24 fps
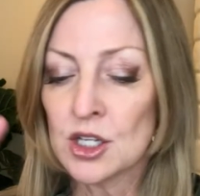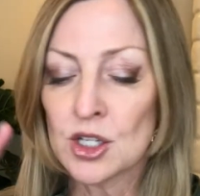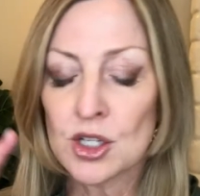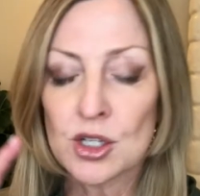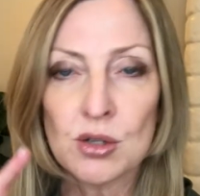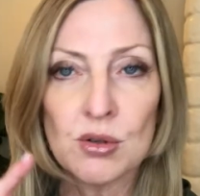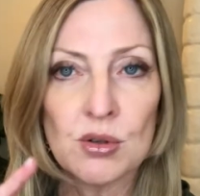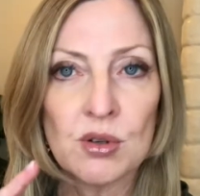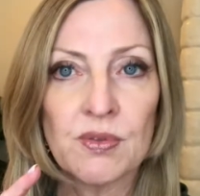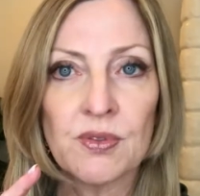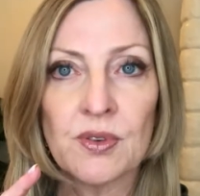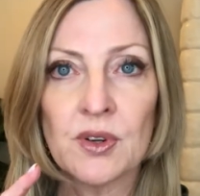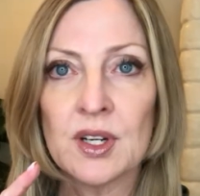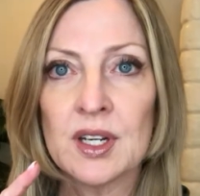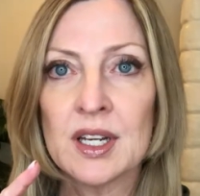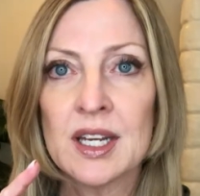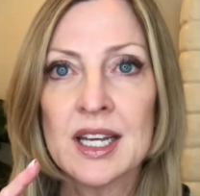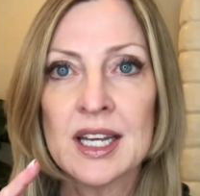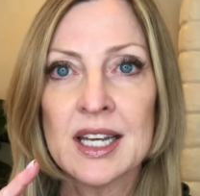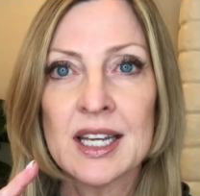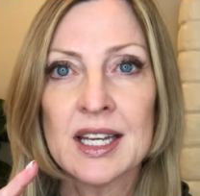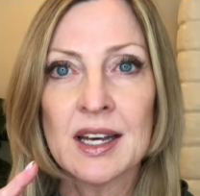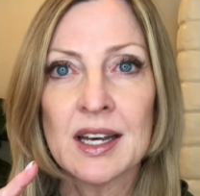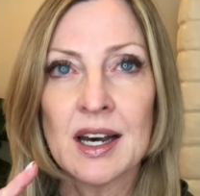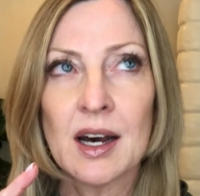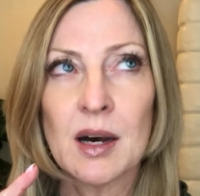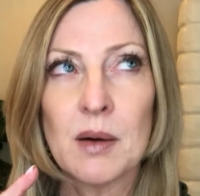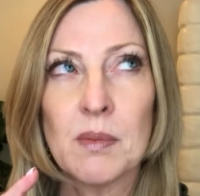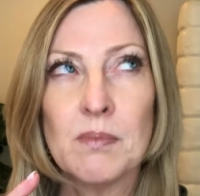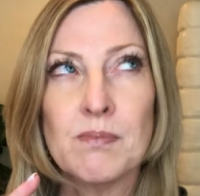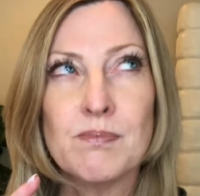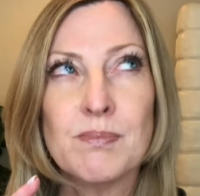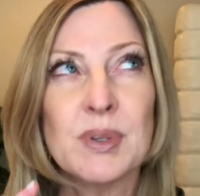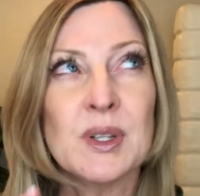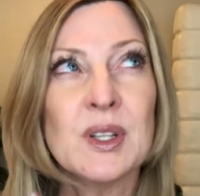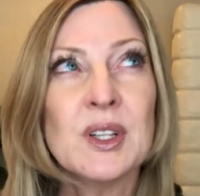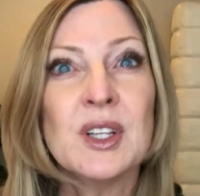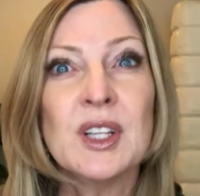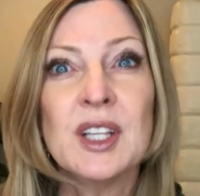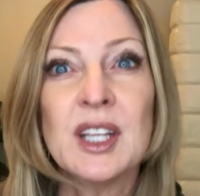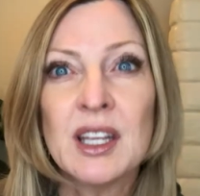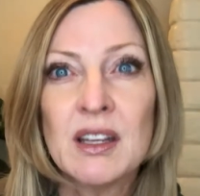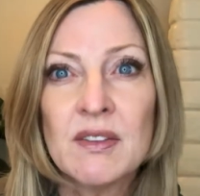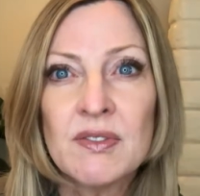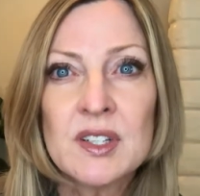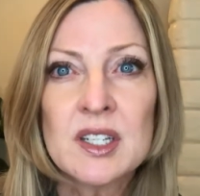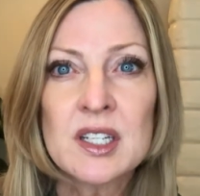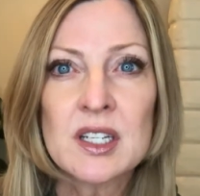two different uh,
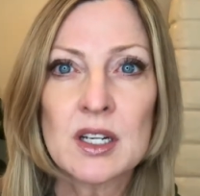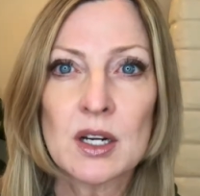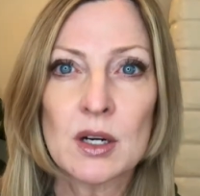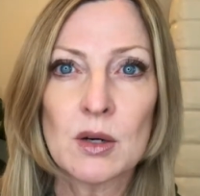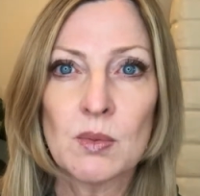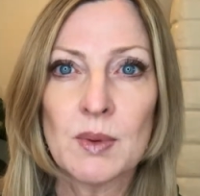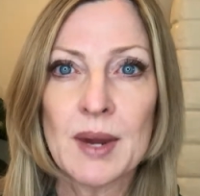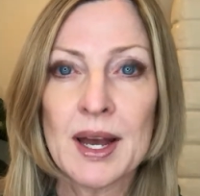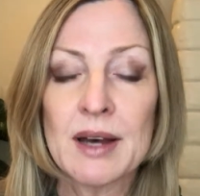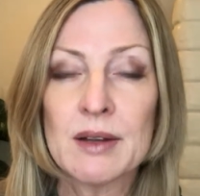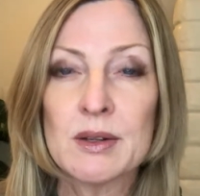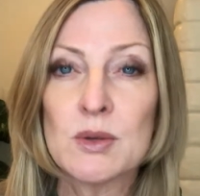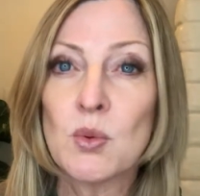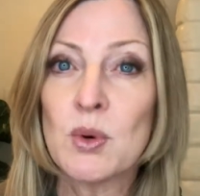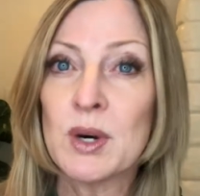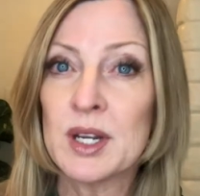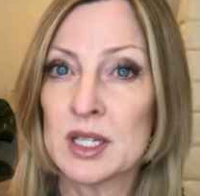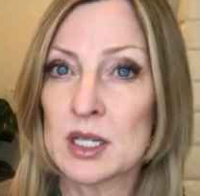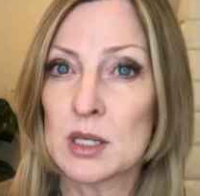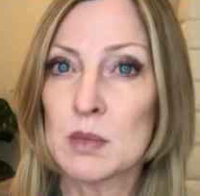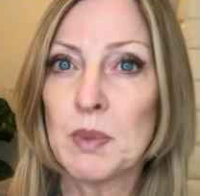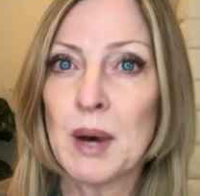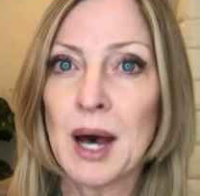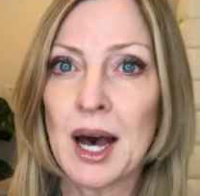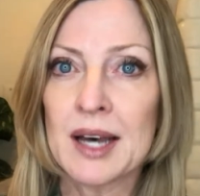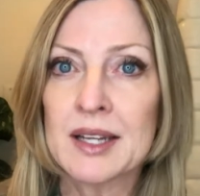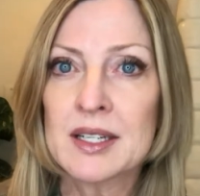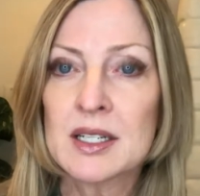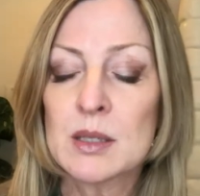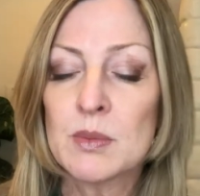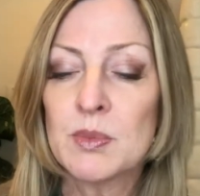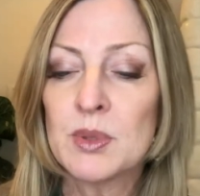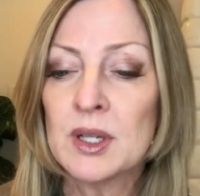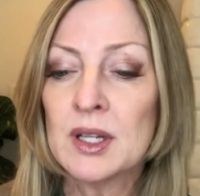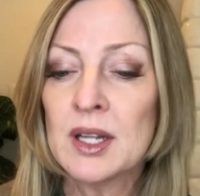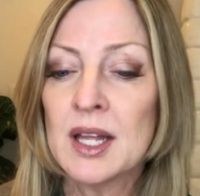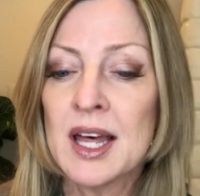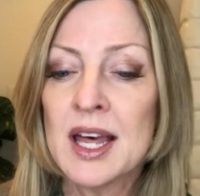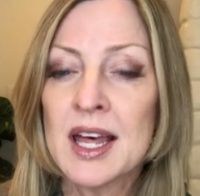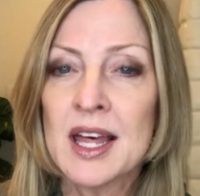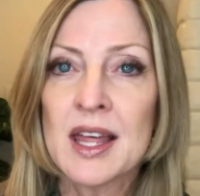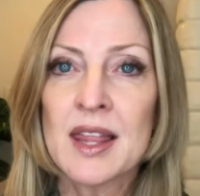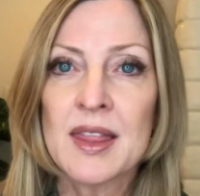beliefs around what's possible